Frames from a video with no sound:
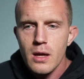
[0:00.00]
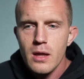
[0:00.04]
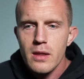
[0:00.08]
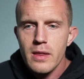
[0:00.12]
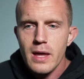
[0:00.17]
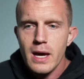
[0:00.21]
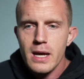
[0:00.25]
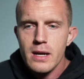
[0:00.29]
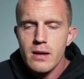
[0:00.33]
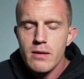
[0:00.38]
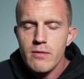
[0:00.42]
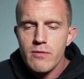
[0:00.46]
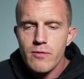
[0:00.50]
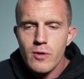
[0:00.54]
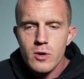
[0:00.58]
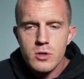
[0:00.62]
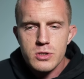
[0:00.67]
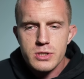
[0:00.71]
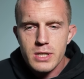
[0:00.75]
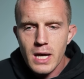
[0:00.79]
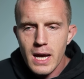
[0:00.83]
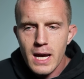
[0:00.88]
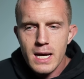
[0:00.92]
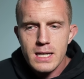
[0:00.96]
that
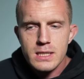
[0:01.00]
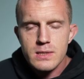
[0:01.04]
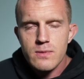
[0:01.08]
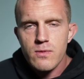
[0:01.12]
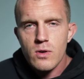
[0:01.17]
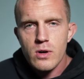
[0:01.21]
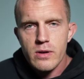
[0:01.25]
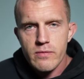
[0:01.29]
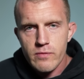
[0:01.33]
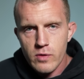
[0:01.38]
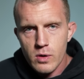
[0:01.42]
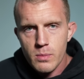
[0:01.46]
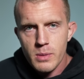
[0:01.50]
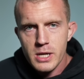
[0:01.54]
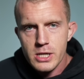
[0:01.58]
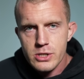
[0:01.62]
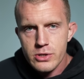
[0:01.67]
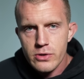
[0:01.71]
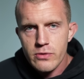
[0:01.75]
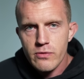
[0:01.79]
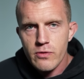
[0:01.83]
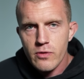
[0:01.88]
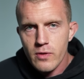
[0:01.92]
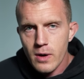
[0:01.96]
first asks for
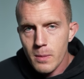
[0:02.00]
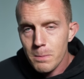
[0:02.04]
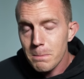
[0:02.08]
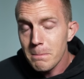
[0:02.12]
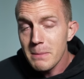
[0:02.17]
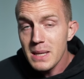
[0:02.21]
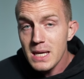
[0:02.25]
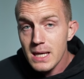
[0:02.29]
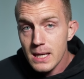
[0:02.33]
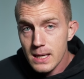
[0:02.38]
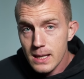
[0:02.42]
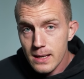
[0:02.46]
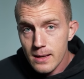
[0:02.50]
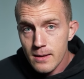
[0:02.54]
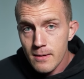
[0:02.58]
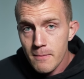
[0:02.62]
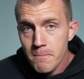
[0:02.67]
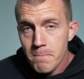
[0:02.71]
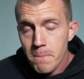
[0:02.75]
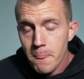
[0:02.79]
information from me